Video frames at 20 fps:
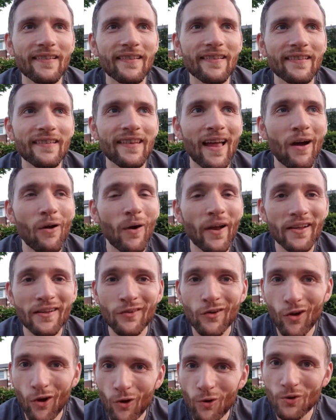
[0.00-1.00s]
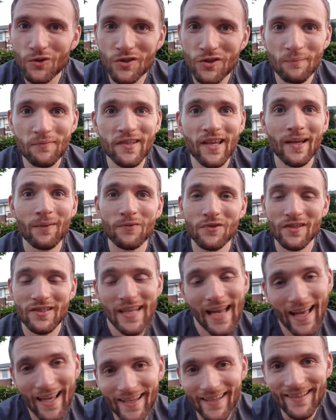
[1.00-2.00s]
Now, I know sometimes you're
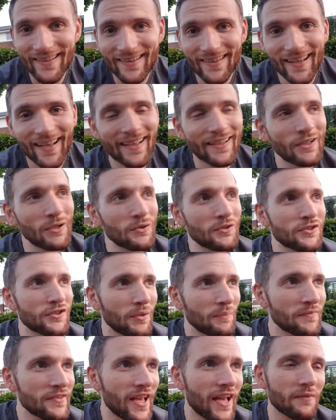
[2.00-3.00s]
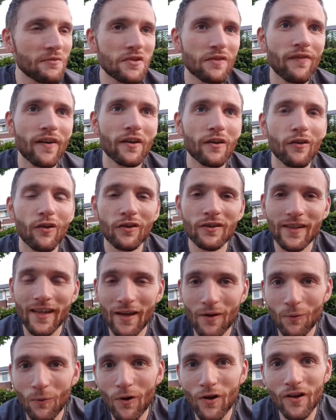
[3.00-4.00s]
tired. I know sometimes you've had a long day
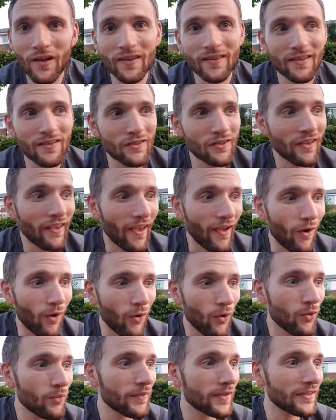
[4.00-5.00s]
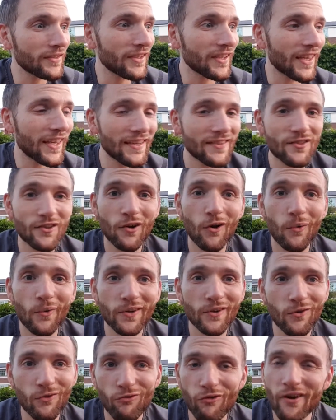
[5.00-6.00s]
at work and then you get home and your kids are going
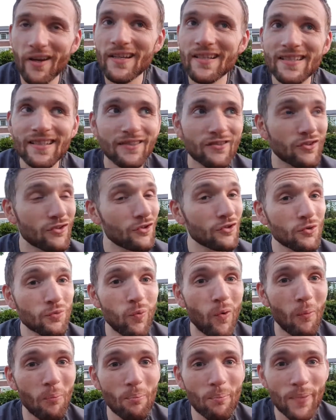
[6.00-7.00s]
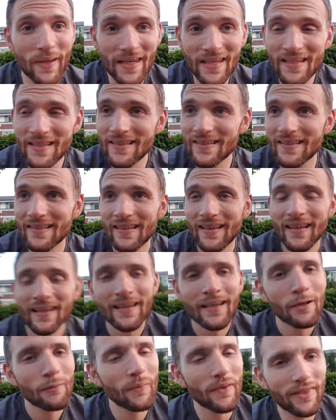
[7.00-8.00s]
crazy and you just want peace.
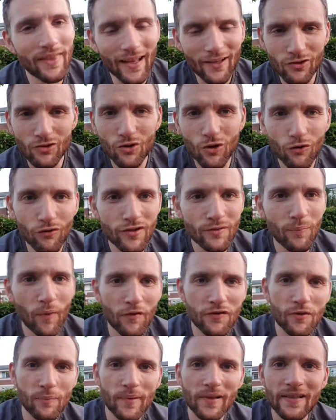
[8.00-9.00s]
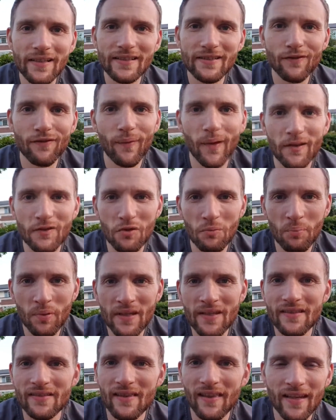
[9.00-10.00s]
But that's your responsibility to find your
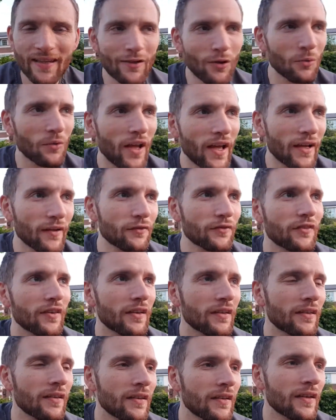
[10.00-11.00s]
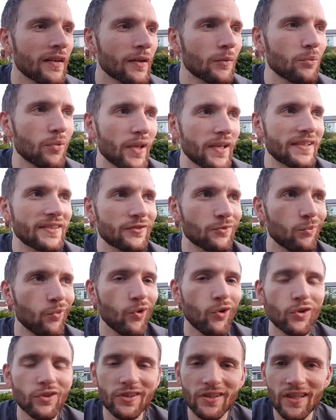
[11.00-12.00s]
peace. They don't have to play
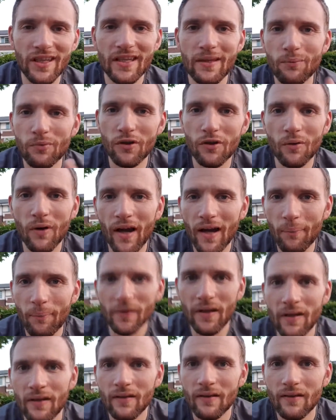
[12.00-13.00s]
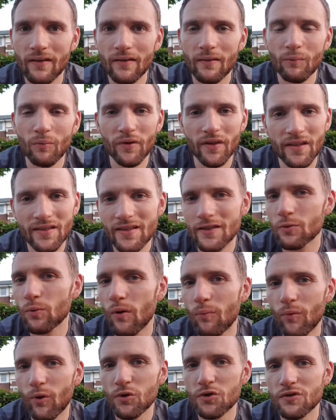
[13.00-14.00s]
small to keep you happy. But this is what
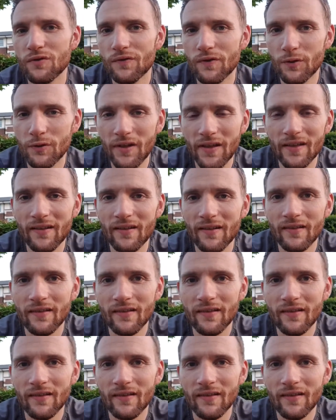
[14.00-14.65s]
most of you did.